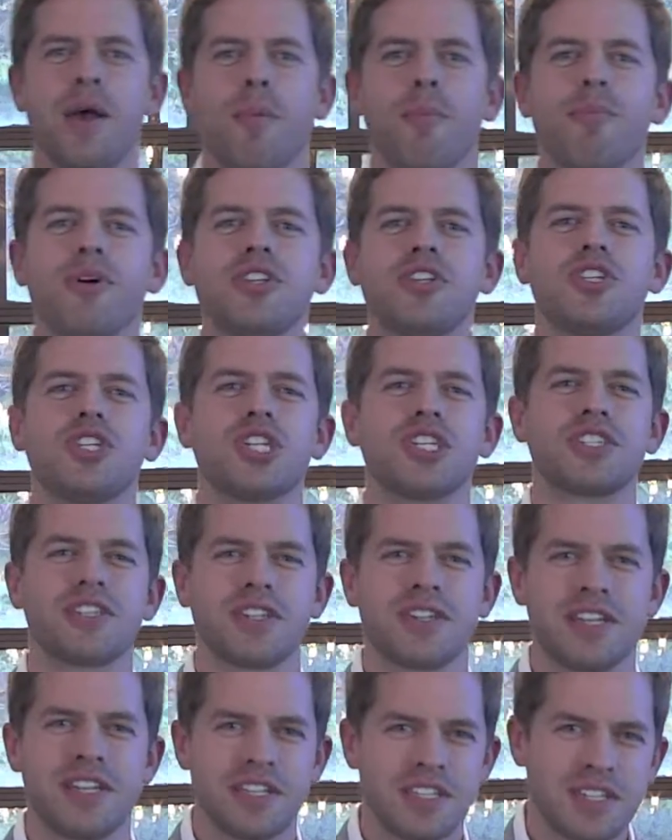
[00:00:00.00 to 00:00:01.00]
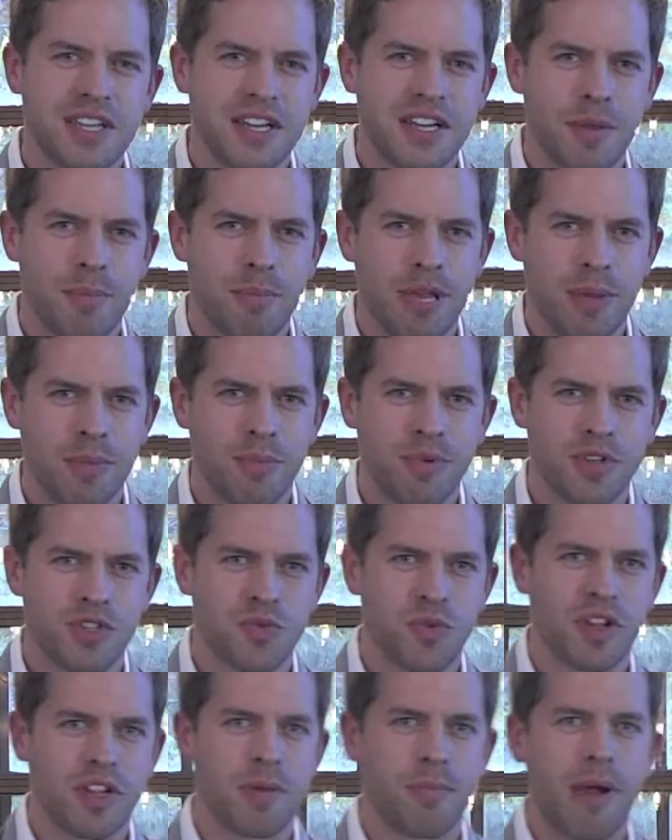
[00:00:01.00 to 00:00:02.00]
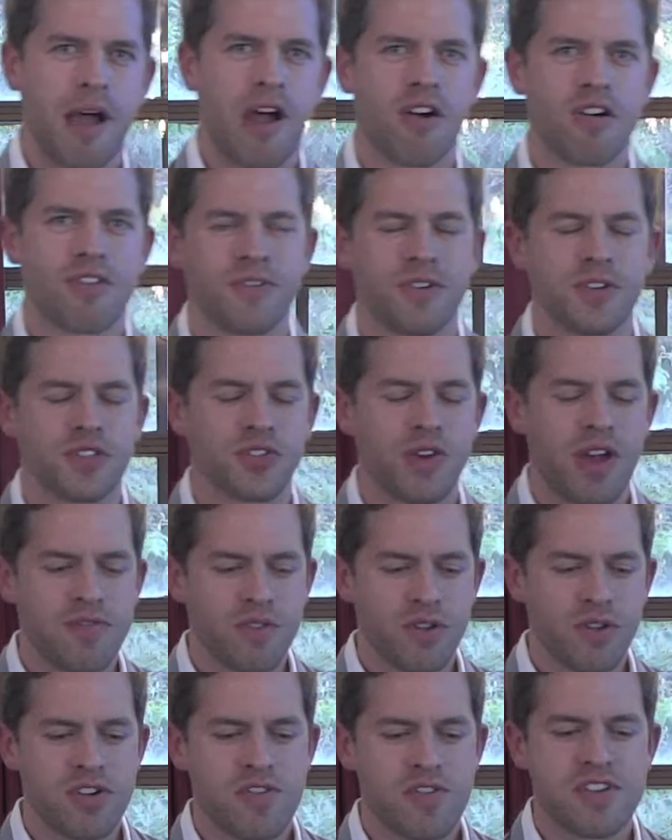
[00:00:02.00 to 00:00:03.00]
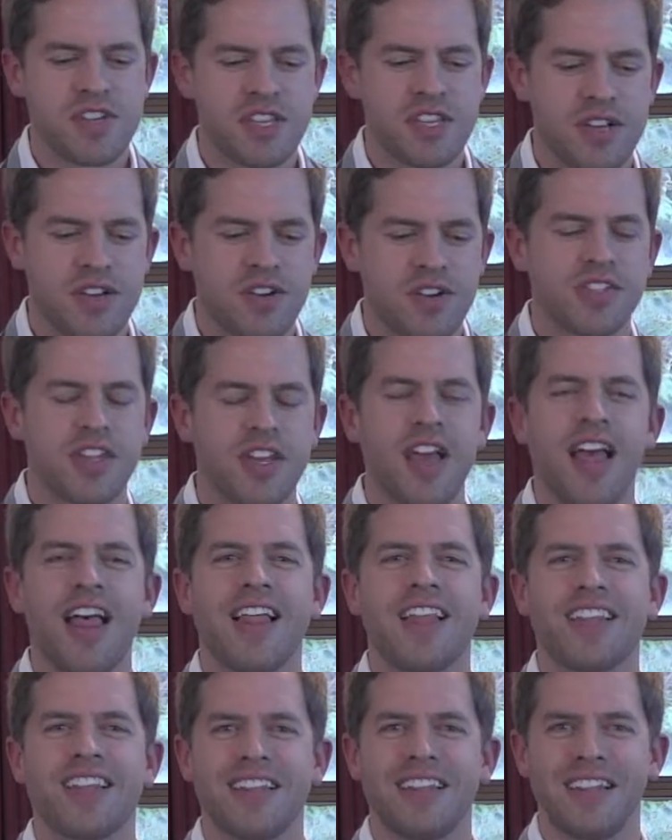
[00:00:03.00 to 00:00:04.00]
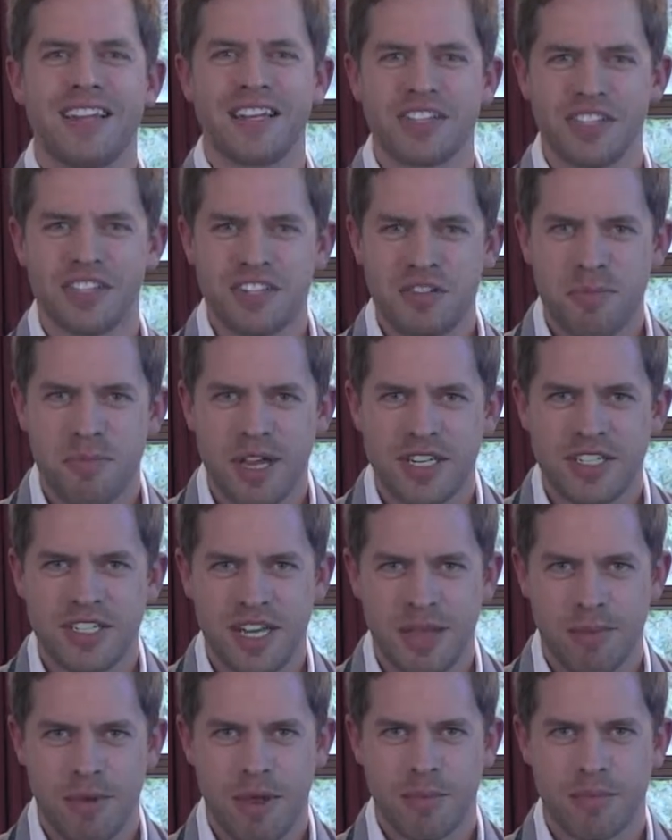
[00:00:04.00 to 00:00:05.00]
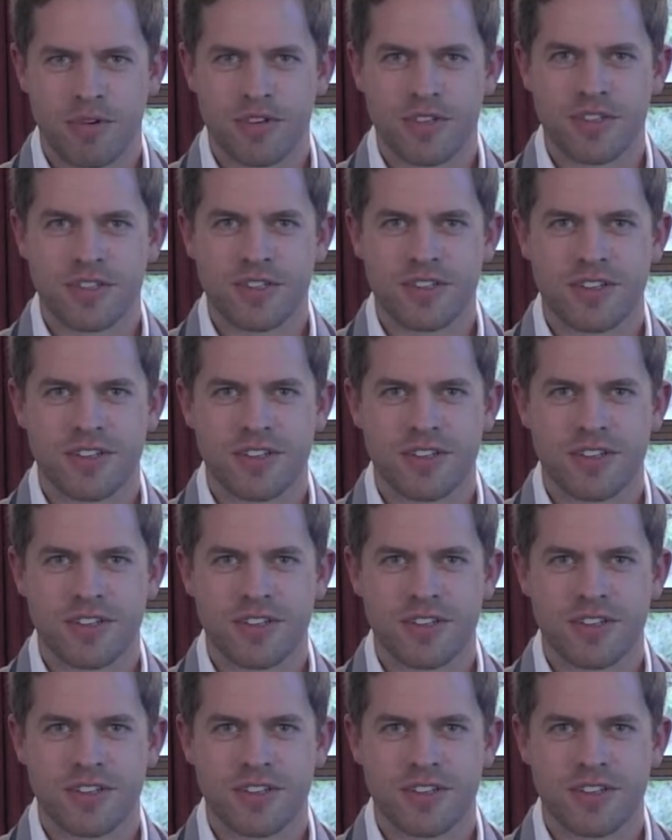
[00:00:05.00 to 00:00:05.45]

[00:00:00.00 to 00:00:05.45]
But just listening to people is really powerful. So I've learned over the years, listen to my team members.